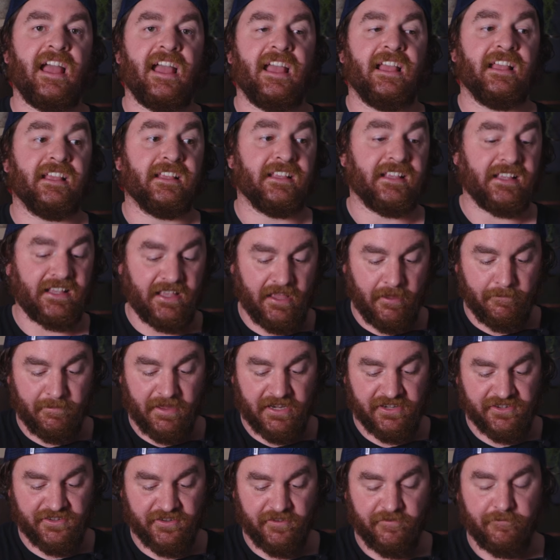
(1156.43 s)
as a
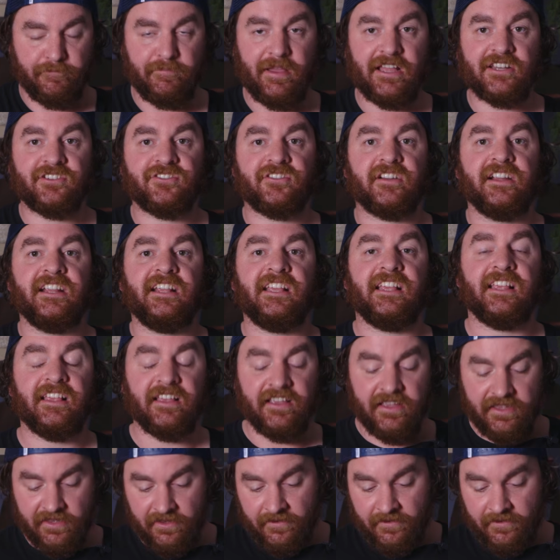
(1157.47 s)
bunch of batteries.